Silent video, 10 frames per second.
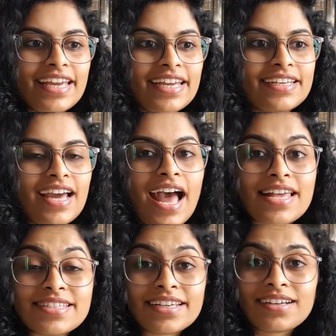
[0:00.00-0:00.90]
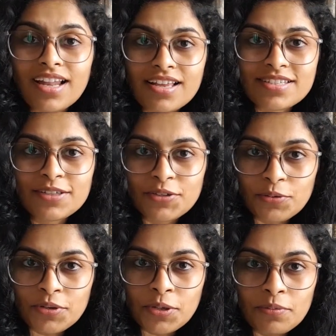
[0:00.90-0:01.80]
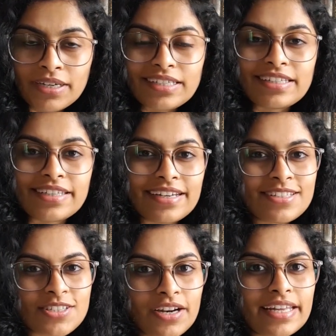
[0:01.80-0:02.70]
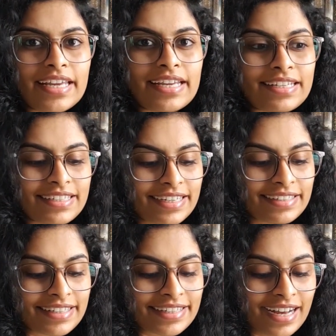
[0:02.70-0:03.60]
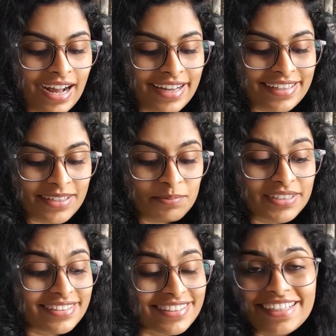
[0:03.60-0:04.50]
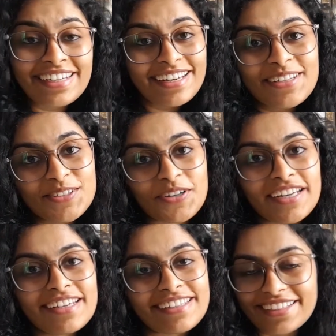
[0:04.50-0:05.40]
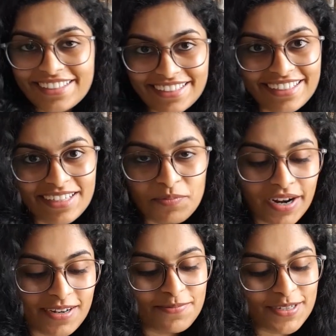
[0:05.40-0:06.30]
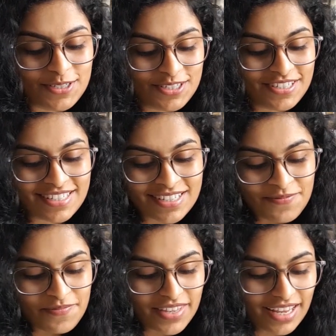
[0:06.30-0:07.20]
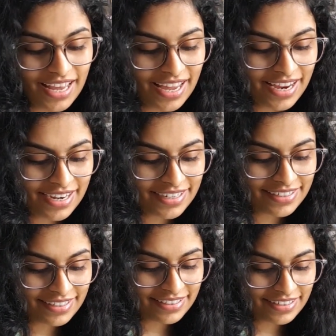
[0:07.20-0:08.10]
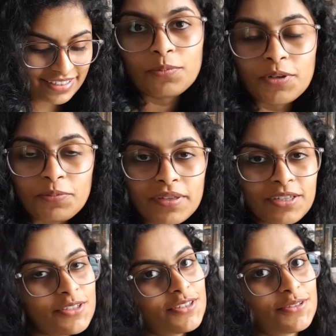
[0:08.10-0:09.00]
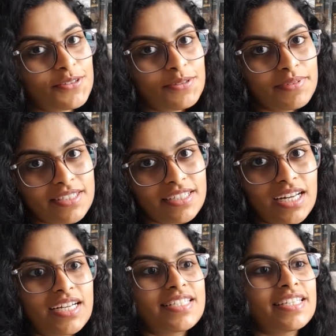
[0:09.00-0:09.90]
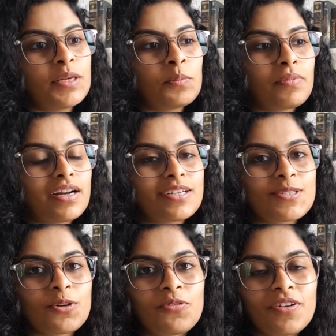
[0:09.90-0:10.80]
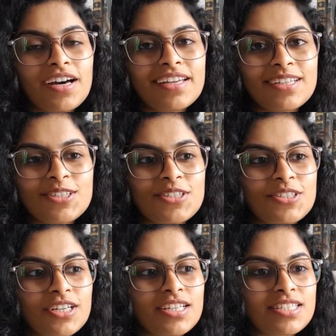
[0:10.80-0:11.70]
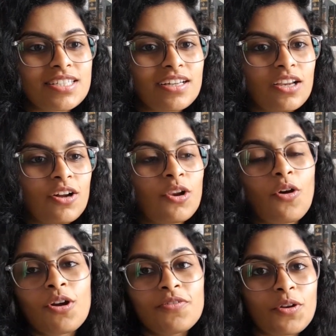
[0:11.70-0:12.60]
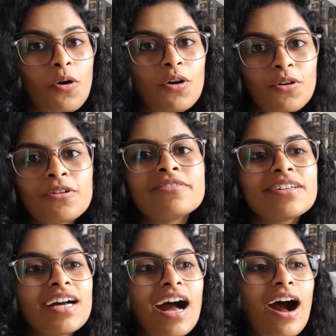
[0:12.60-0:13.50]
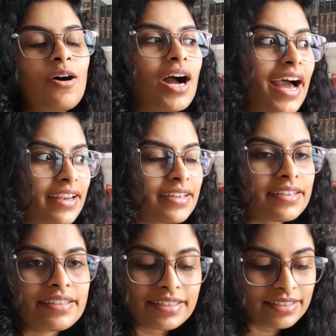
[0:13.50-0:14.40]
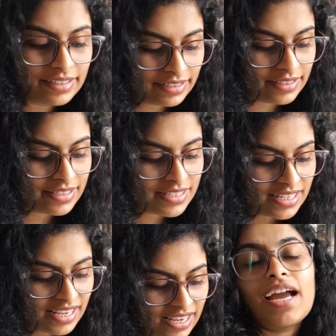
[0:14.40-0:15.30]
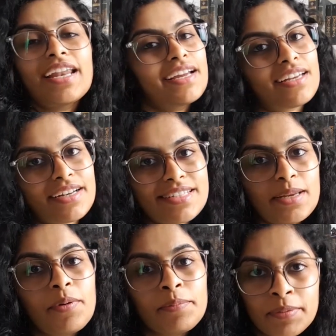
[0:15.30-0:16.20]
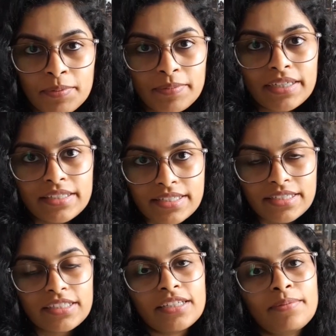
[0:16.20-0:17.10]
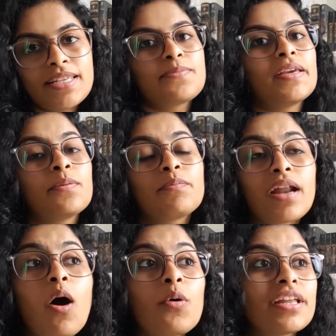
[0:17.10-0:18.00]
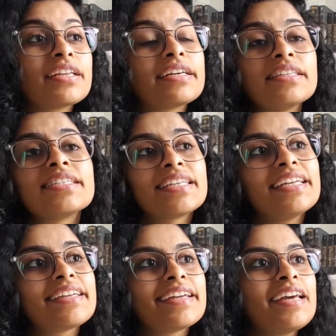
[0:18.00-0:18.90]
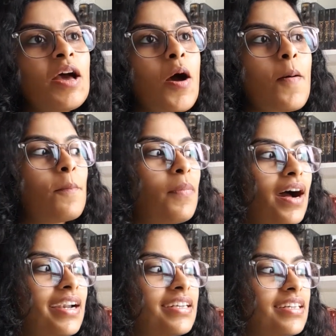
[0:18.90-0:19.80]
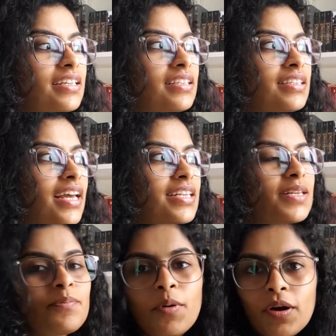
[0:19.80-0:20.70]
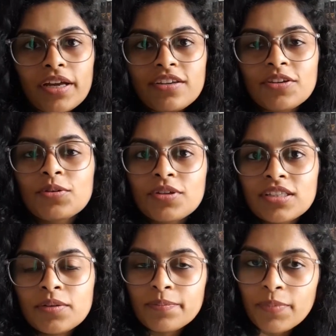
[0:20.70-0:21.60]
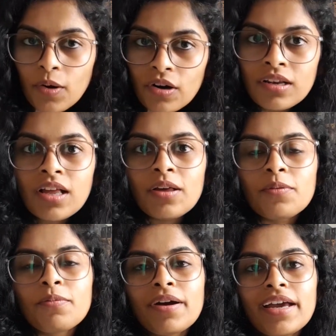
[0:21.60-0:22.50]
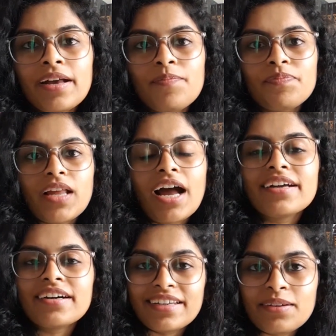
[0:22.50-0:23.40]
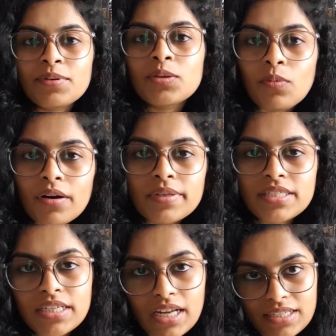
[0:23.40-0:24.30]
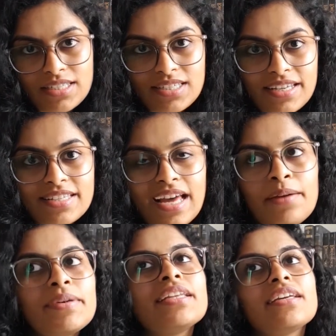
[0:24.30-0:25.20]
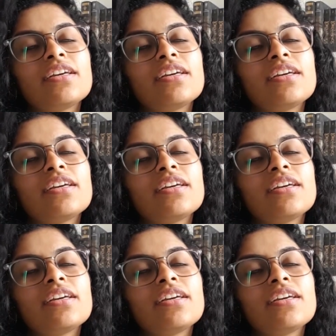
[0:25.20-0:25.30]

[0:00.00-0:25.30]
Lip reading: It has that classic tone to it, yet it's not alienating. I am really enjoying rereading Pride and Prejudice, and we've been introduced to Mr. Darcy, but so far it's just a lot of talk of how arrogant he is, and I can understand why people may consider him as being proud and conceited, but there's a point during the ball where I agree with what Mr. Darcy says. I mean,